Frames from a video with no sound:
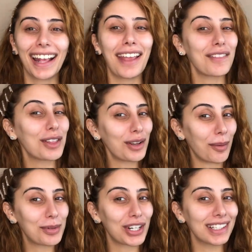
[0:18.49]
I gave you the
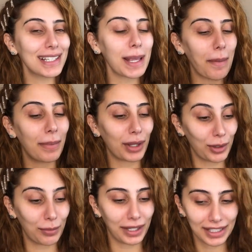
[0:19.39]
options, but
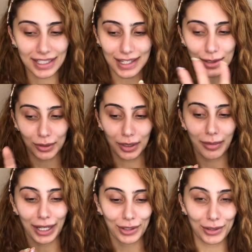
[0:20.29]
you picked it's all
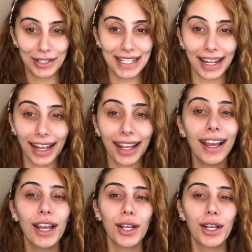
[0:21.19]
about you today.